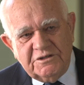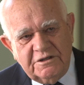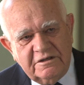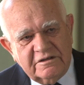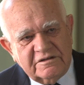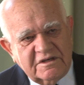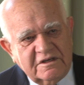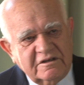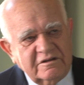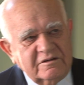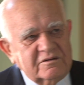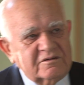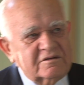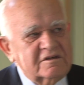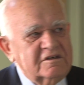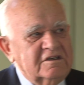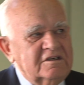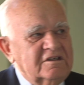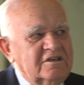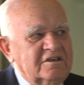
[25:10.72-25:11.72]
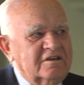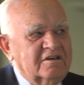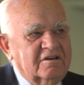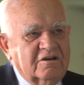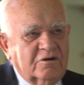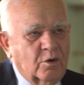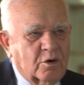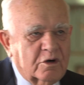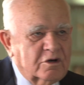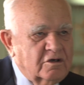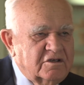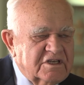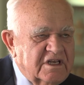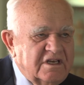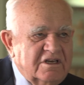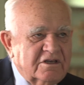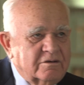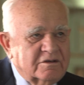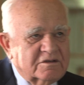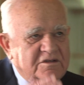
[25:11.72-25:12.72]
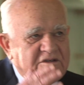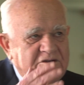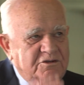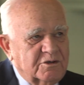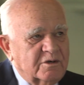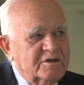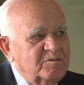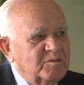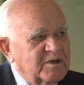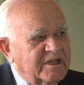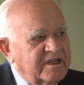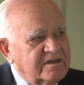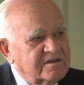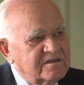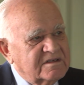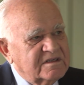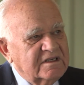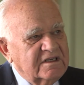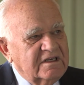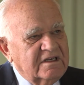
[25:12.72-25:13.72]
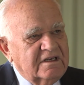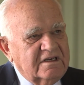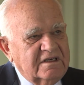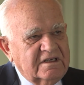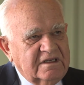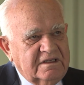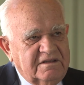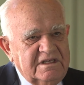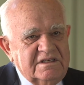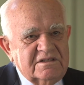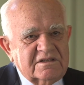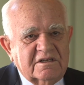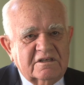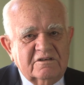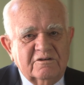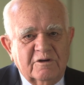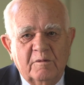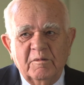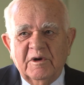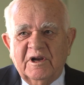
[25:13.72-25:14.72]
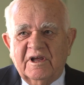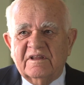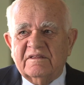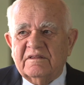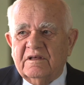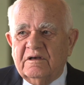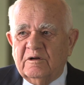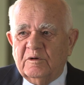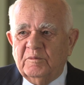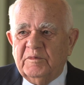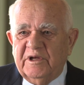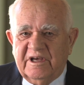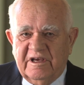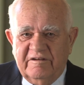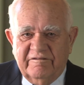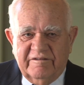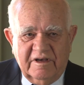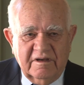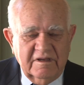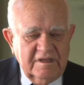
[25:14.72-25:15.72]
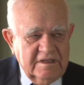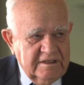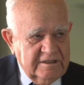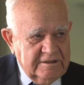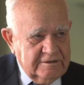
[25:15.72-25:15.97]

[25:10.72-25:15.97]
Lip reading: shear zones, or continuous joint planes, these can dominate the whole behavior.